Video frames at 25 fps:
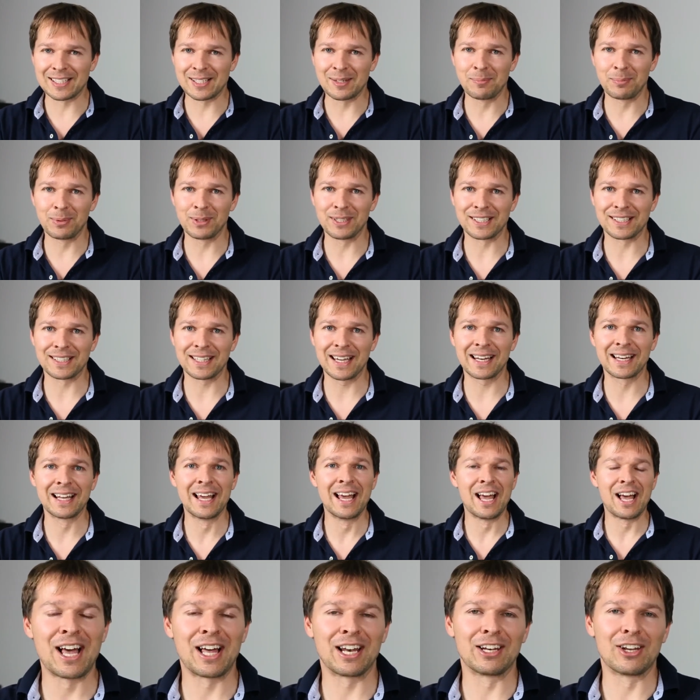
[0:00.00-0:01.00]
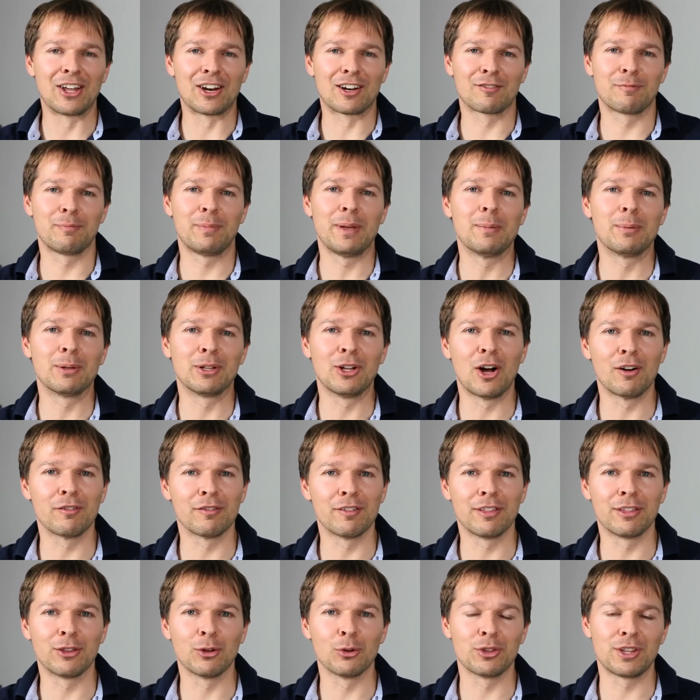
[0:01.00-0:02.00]
as simple as that. A lot of people
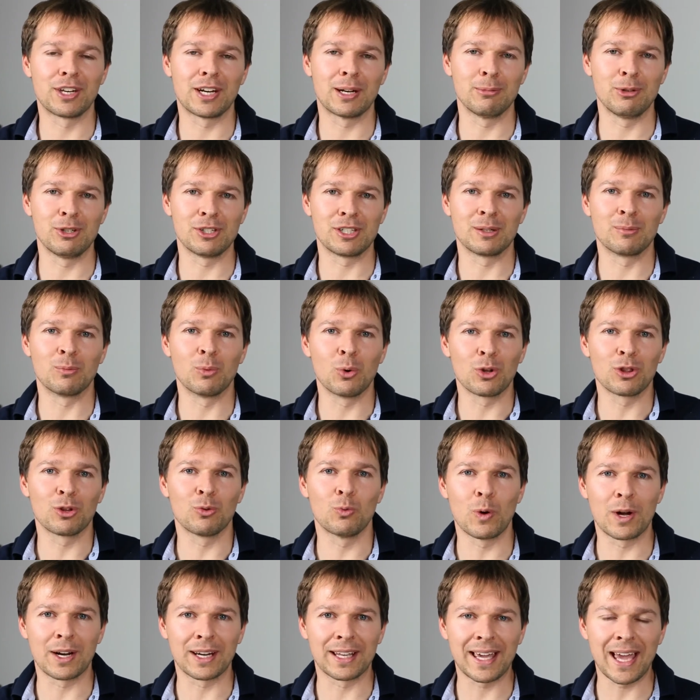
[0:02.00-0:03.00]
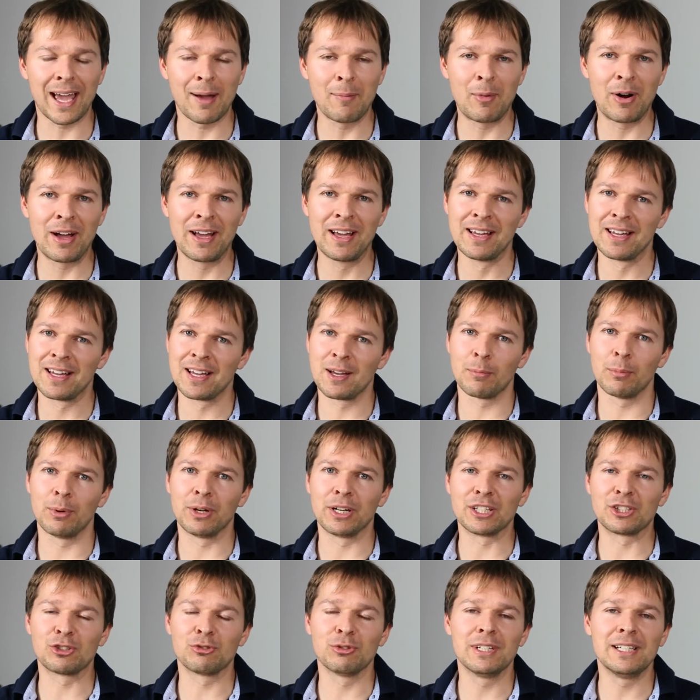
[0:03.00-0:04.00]
often thought that I'm using more than one camera,
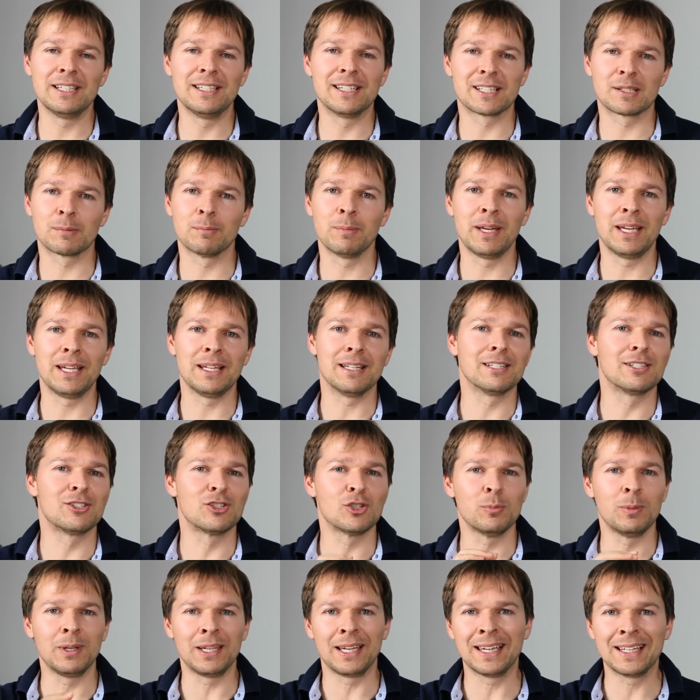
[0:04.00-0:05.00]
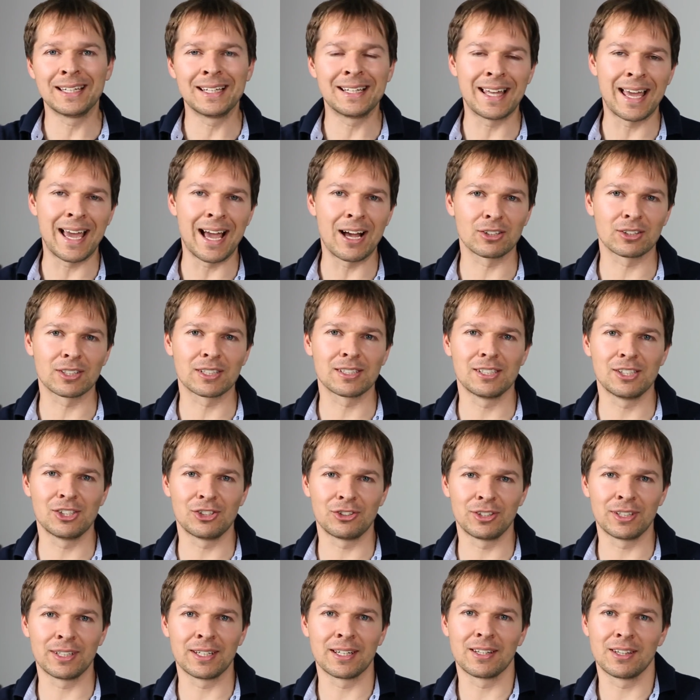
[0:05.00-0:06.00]
but it's really just me zooming in and out
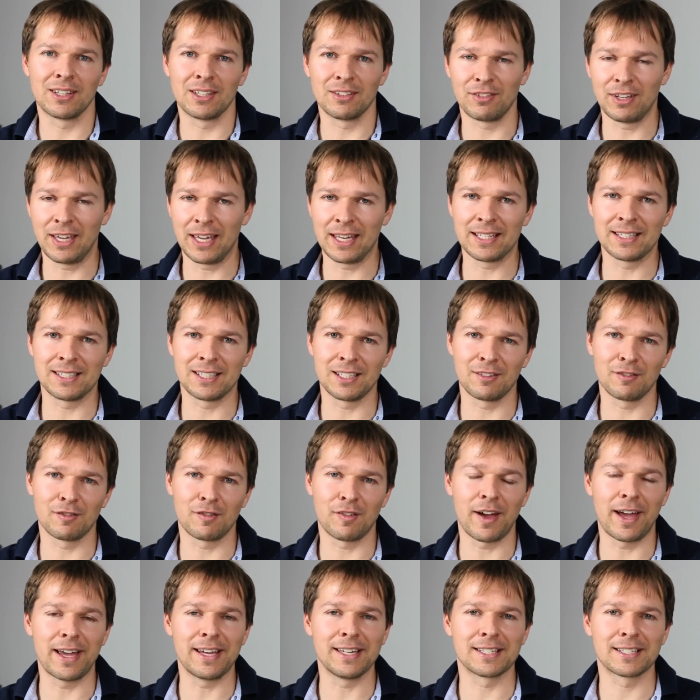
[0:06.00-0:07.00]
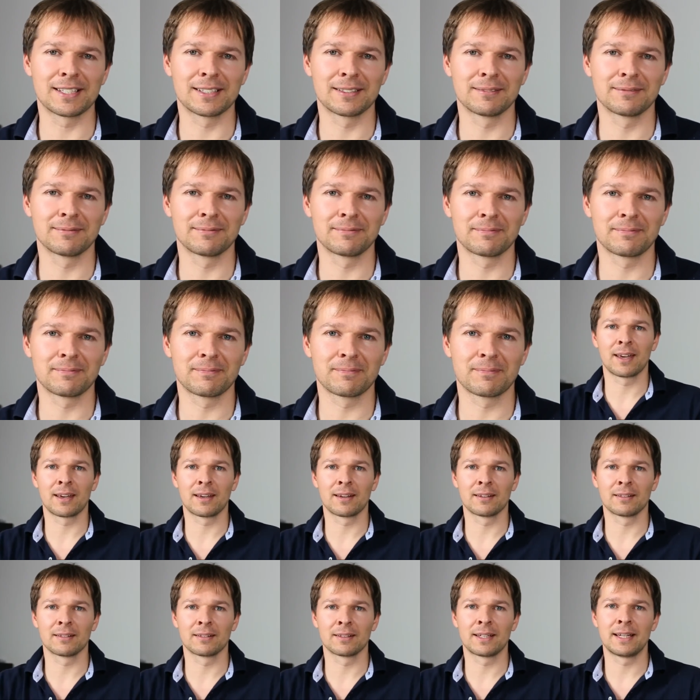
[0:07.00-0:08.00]
during the editing phase.
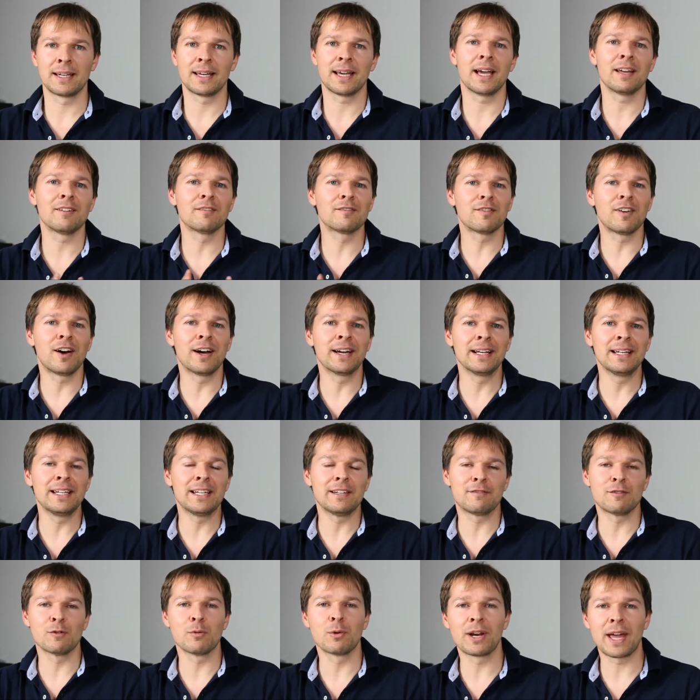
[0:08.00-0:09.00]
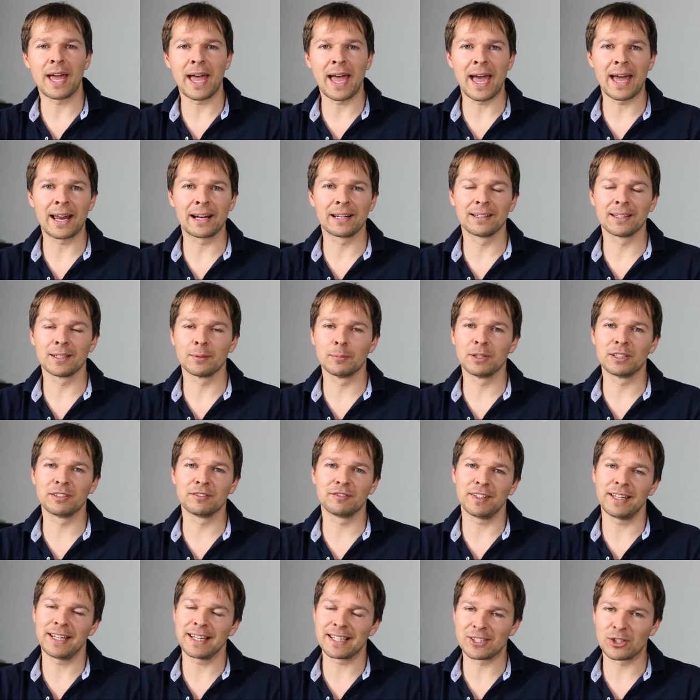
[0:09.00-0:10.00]
And finally, if you want to add a little bit
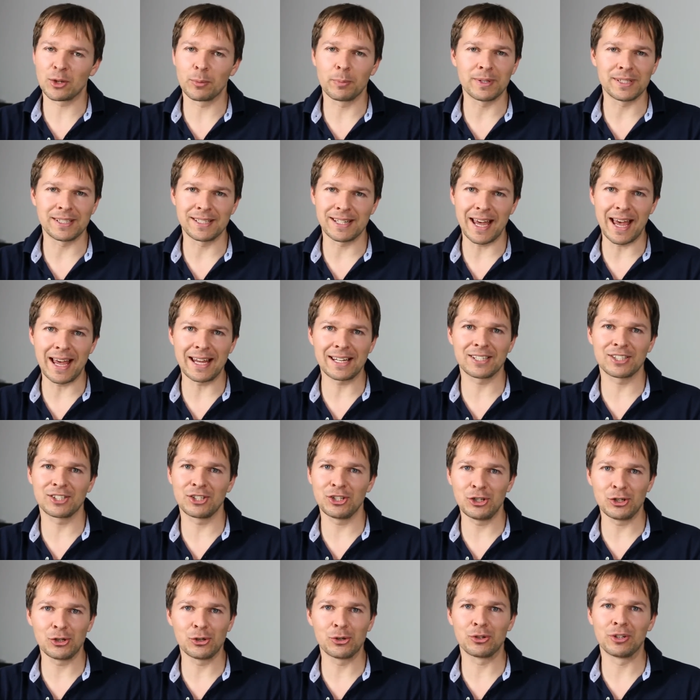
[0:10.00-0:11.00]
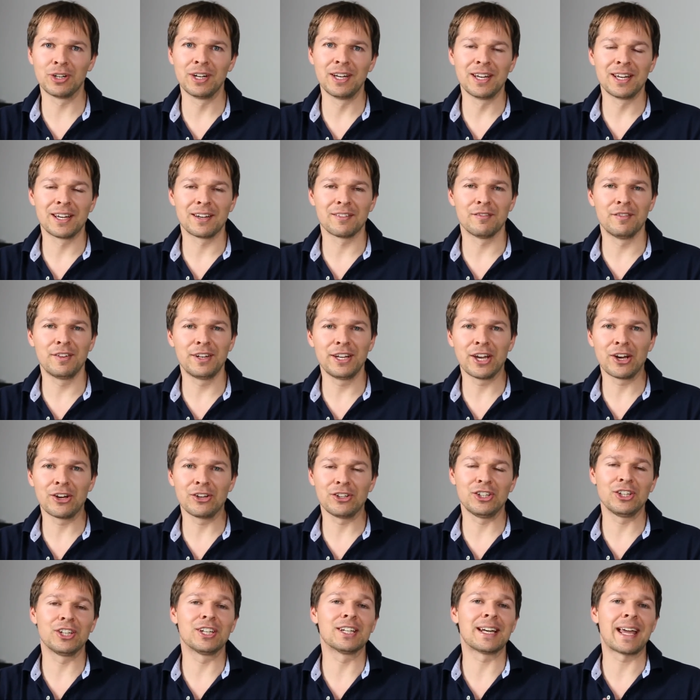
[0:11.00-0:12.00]
of extra pizzazz to your
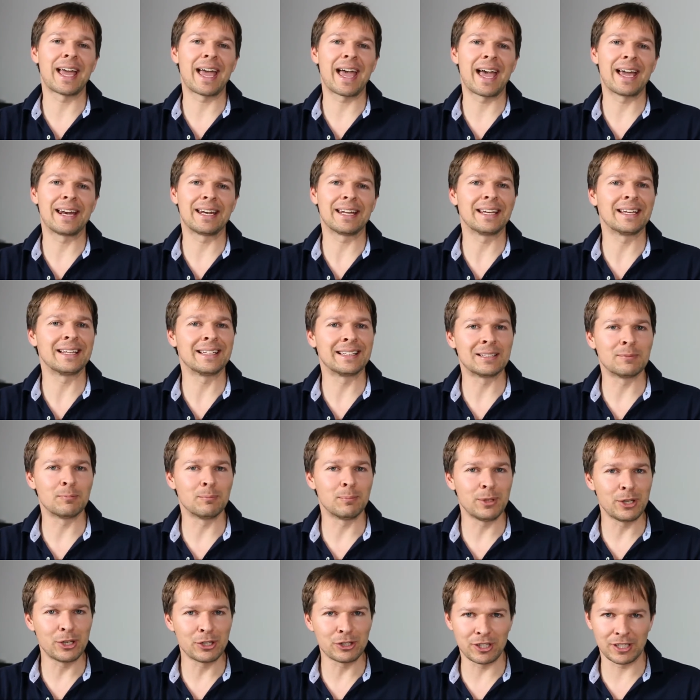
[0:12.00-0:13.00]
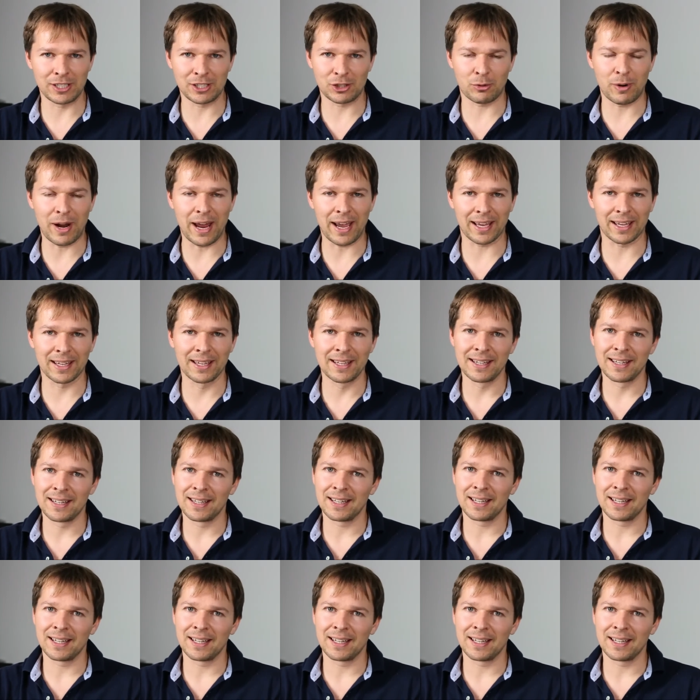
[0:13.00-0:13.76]
video, you can add a music track